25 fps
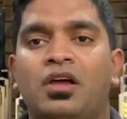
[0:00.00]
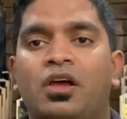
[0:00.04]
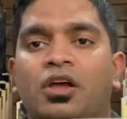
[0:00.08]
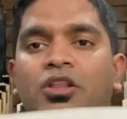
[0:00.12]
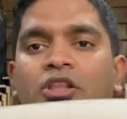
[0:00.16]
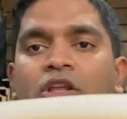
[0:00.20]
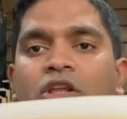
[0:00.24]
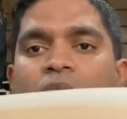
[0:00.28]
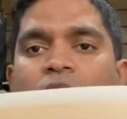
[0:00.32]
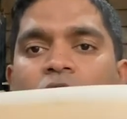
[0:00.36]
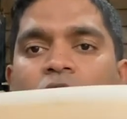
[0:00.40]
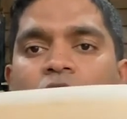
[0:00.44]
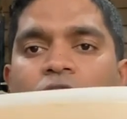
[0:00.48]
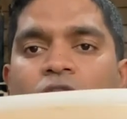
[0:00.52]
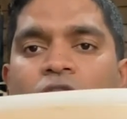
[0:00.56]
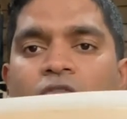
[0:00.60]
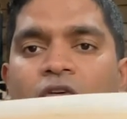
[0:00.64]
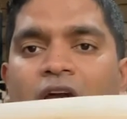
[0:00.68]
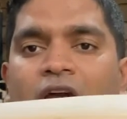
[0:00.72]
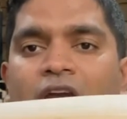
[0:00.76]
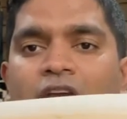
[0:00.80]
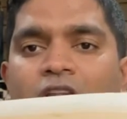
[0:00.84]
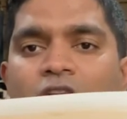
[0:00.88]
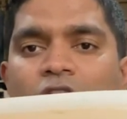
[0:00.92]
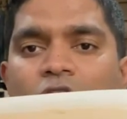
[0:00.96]
The
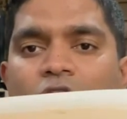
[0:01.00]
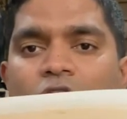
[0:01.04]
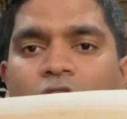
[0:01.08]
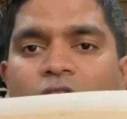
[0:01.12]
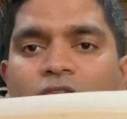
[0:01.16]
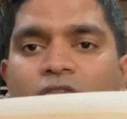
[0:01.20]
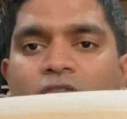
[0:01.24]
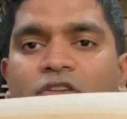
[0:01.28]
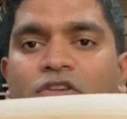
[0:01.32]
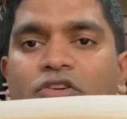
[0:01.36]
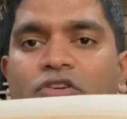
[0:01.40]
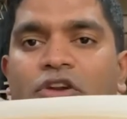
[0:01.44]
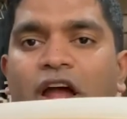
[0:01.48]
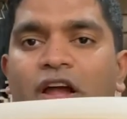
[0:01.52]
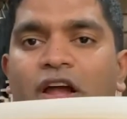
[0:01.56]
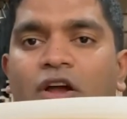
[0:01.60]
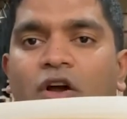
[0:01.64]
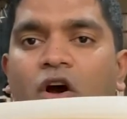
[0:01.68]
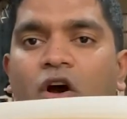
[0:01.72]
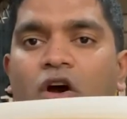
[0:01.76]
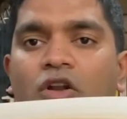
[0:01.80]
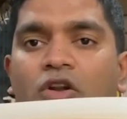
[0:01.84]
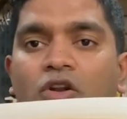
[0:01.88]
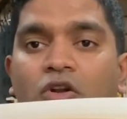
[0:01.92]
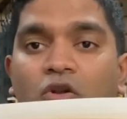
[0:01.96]
profile of the
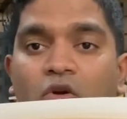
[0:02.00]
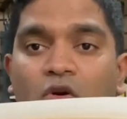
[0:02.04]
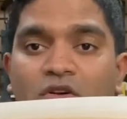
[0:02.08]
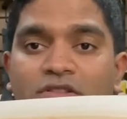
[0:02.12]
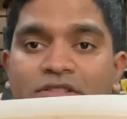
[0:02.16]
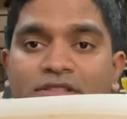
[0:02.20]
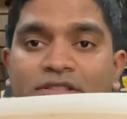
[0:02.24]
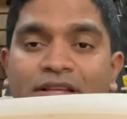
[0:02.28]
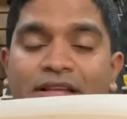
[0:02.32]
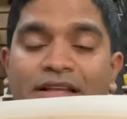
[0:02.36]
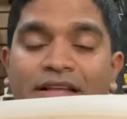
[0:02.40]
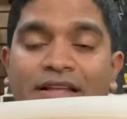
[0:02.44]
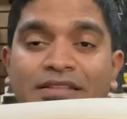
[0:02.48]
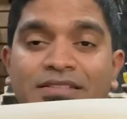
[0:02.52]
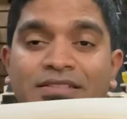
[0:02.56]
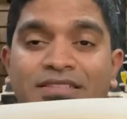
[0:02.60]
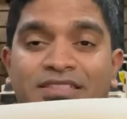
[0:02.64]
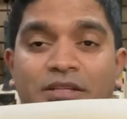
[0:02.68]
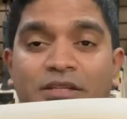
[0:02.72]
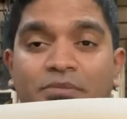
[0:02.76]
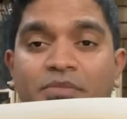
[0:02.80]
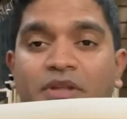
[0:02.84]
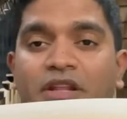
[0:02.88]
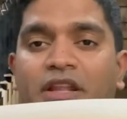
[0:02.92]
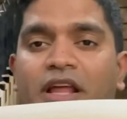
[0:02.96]
Dracon looks
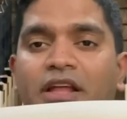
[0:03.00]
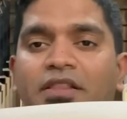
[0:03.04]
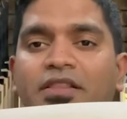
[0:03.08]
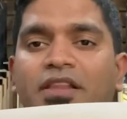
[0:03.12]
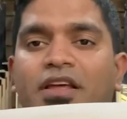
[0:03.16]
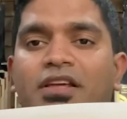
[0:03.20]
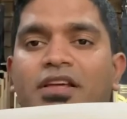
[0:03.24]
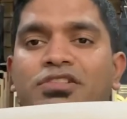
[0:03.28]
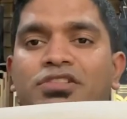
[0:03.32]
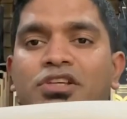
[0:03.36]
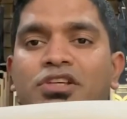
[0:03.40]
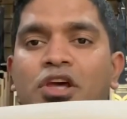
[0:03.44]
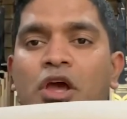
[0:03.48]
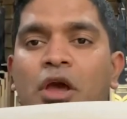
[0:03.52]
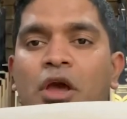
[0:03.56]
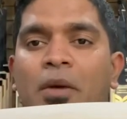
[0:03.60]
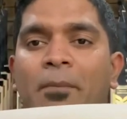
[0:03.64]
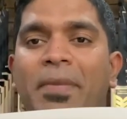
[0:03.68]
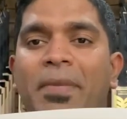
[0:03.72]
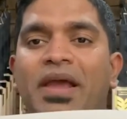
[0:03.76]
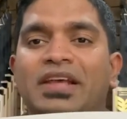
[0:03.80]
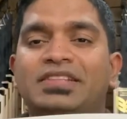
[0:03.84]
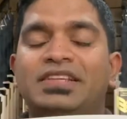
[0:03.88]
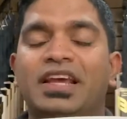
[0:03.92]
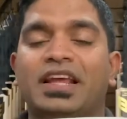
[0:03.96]
something like this.
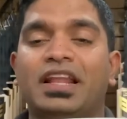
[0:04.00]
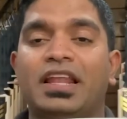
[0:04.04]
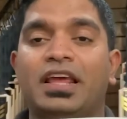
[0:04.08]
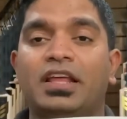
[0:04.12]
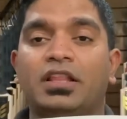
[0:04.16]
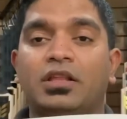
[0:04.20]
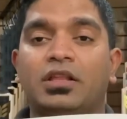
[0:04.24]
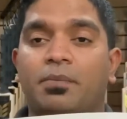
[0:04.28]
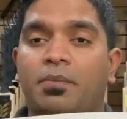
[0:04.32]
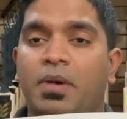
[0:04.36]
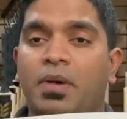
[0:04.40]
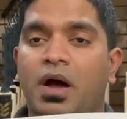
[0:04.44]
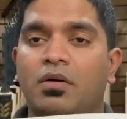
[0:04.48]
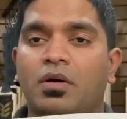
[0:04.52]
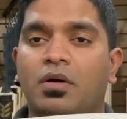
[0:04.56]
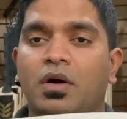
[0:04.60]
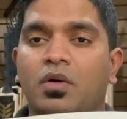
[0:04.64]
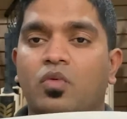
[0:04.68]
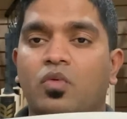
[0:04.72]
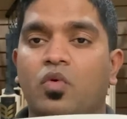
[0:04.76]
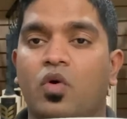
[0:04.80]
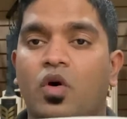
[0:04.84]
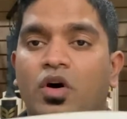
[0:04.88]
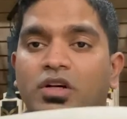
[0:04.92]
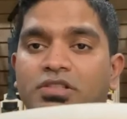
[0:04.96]
Basically, the power
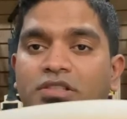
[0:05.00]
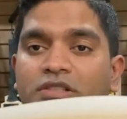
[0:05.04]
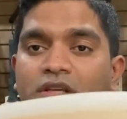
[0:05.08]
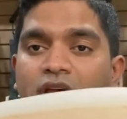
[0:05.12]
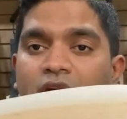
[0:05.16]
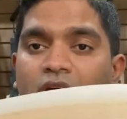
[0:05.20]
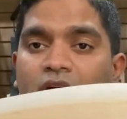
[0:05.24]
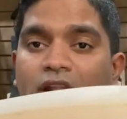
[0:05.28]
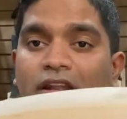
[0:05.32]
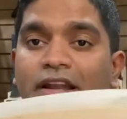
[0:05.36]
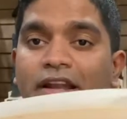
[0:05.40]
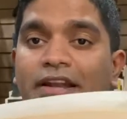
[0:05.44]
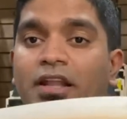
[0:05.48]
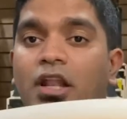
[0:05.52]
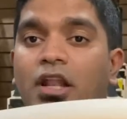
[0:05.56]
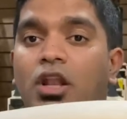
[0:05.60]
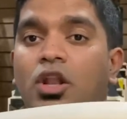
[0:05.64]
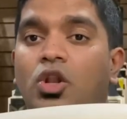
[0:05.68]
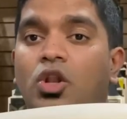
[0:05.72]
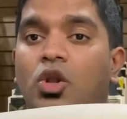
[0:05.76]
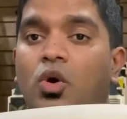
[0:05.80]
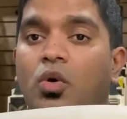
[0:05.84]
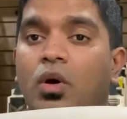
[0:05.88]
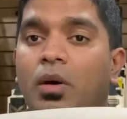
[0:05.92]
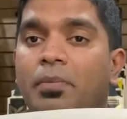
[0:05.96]
was a little
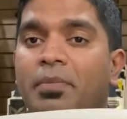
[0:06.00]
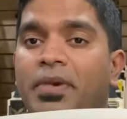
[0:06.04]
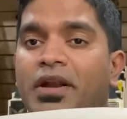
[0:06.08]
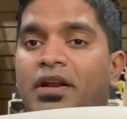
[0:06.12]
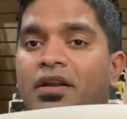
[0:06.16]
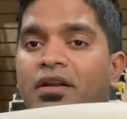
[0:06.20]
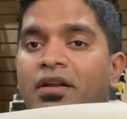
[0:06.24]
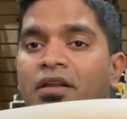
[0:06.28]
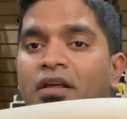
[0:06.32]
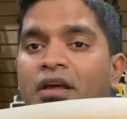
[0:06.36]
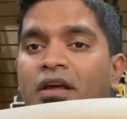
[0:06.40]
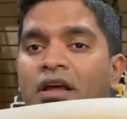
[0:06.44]
lower middle.